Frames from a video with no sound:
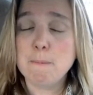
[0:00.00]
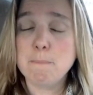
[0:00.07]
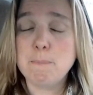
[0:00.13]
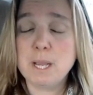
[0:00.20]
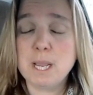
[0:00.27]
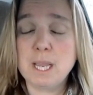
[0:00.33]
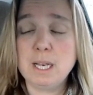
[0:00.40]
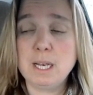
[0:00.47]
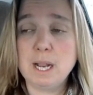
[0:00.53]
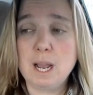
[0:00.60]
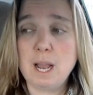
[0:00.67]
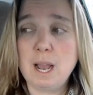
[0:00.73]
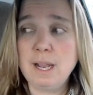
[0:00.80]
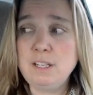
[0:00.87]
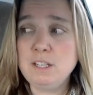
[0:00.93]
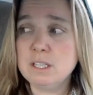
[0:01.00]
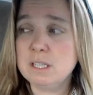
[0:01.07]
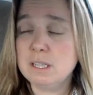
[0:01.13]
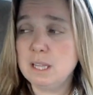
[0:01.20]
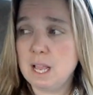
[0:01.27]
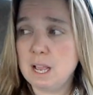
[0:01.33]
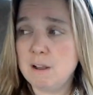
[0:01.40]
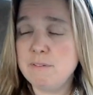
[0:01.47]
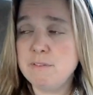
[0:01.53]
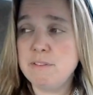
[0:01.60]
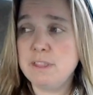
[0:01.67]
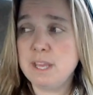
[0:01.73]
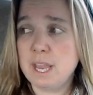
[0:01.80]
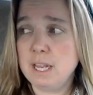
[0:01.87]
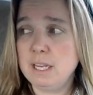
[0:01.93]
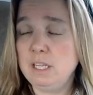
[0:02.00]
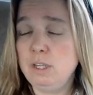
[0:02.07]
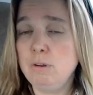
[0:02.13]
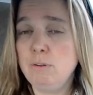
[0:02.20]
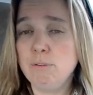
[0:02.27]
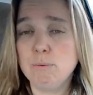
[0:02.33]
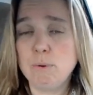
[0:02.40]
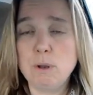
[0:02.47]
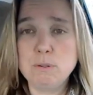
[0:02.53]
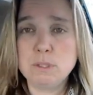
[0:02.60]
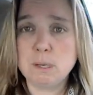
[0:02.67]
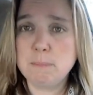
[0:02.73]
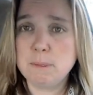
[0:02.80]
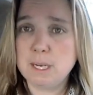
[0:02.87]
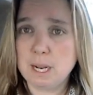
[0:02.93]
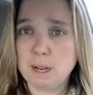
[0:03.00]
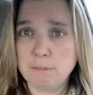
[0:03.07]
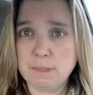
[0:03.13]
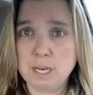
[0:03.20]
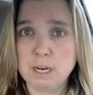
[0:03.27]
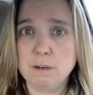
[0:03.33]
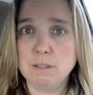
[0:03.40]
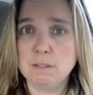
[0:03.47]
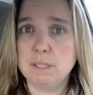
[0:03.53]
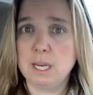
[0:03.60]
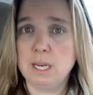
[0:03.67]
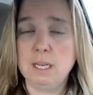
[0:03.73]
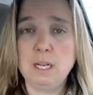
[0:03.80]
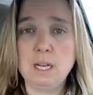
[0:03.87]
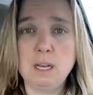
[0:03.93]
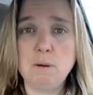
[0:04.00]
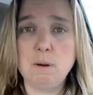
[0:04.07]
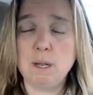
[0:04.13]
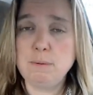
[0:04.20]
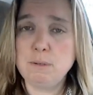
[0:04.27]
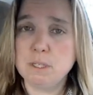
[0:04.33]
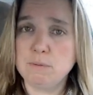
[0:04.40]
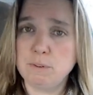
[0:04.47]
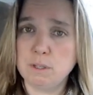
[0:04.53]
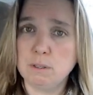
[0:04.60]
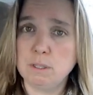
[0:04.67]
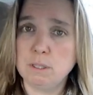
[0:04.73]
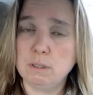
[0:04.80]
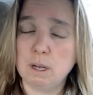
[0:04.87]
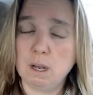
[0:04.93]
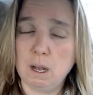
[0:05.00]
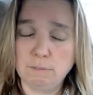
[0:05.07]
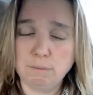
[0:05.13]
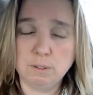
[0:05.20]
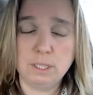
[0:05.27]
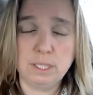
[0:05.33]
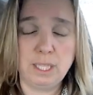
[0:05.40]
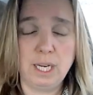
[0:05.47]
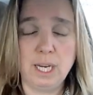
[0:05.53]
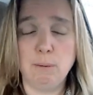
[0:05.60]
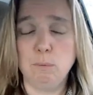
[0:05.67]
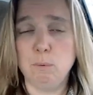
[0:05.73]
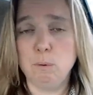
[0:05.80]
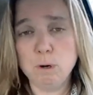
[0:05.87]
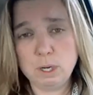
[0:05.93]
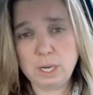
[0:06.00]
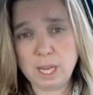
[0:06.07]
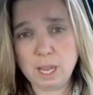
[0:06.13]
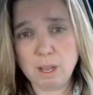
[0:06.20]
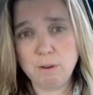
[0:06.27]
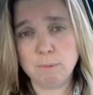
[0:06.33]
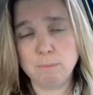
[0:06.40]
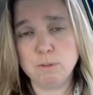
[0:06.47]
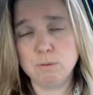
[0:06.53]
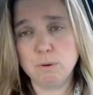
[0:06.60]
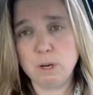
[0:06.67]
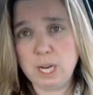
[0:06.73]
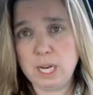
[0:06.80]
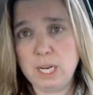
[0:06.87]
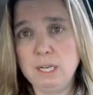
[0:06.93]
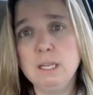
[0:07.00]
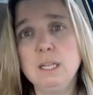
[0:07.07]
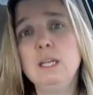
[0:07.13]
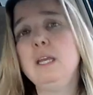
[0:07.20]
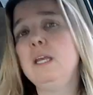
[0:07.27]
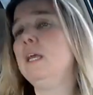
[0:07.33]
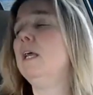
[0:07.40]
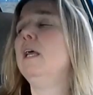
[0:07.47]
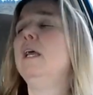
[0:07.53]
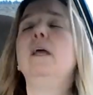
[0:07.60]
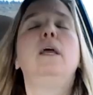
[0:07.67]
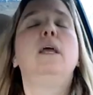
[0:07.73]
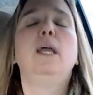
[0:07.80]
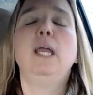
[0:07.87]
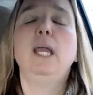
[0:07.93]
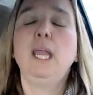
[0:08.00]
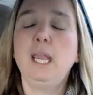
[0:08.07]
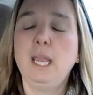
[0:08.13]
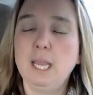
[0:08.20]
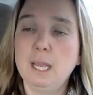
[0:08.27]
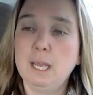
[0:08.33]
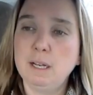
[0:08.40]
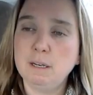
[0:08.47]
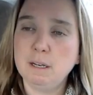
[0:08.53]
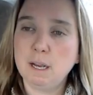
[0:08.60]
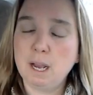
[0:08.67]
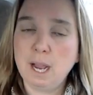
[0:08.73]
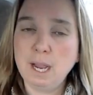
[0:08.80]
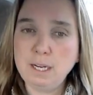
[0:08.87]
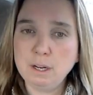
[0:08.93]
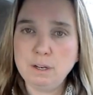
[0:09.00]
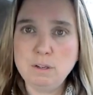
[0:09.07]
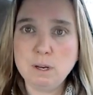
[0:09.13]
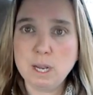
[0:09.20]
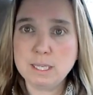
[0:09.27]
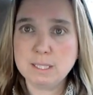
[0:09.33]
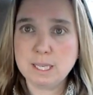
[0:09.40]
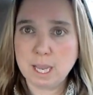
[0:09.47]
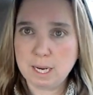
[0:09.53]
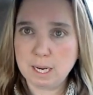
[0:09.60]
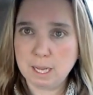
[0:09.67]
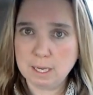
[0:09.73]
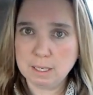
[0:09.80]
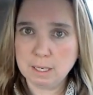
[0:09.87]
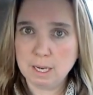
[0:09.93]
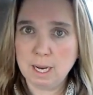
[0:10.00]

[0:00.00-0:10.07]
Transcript: But I just love that you throw something out there and say, you know, I'm just feeling awful today. I'm worn out. I'm drained. And I know you guys get it.